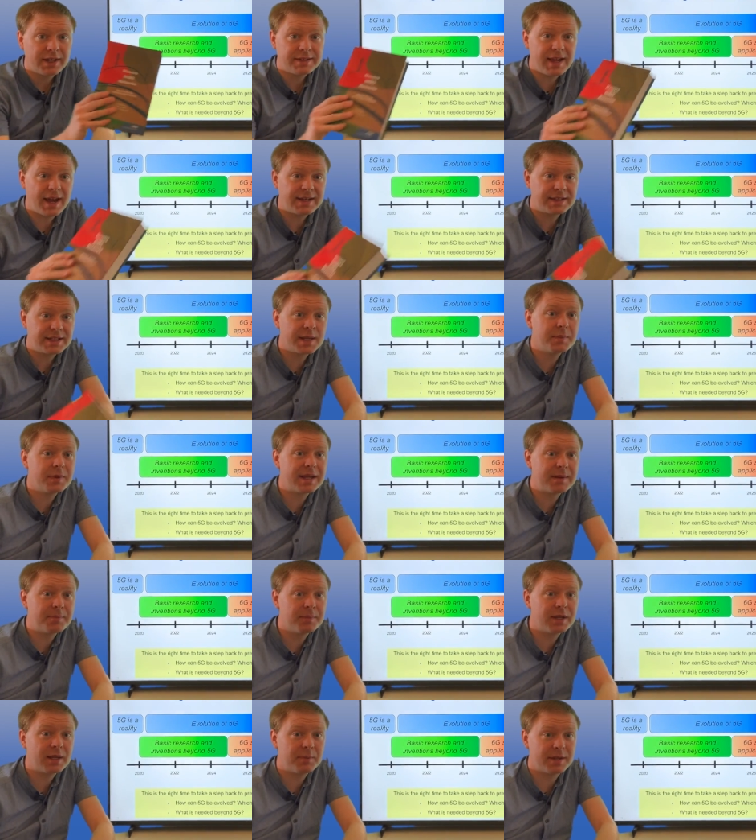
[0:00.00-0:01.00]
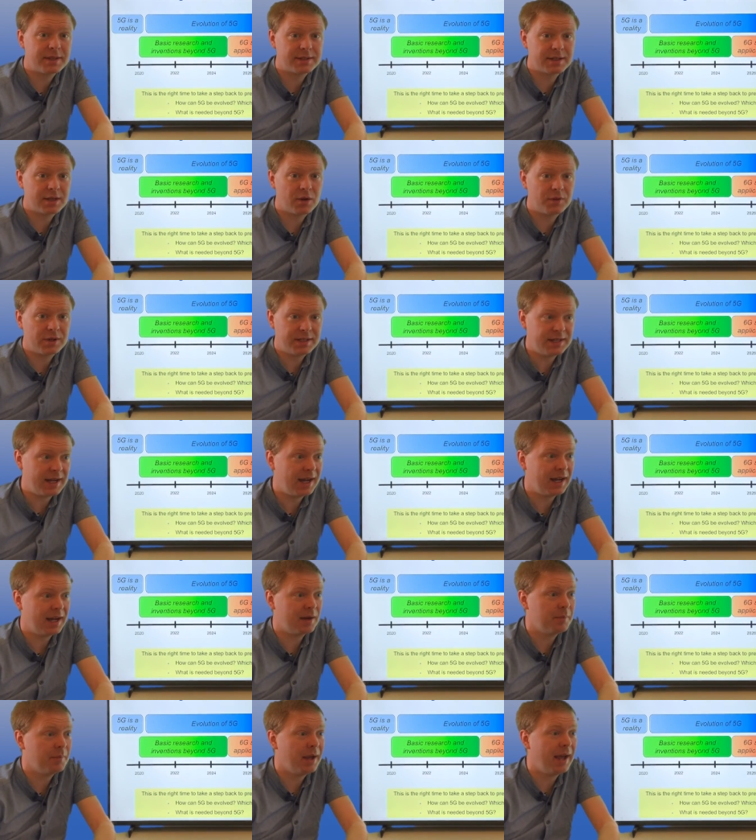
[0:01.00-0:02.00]
that can be implemented over
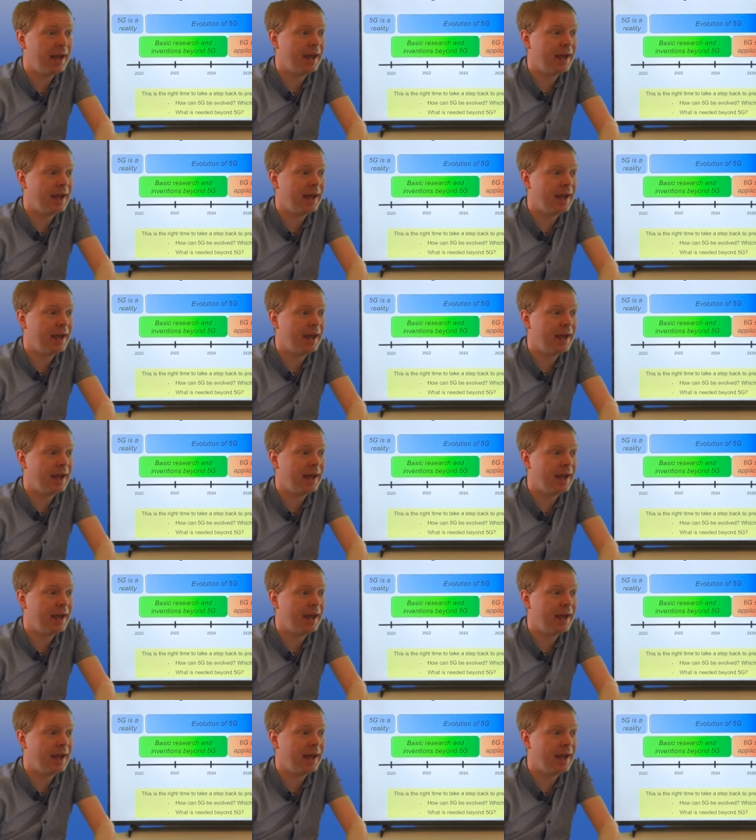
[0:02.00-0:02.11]
time,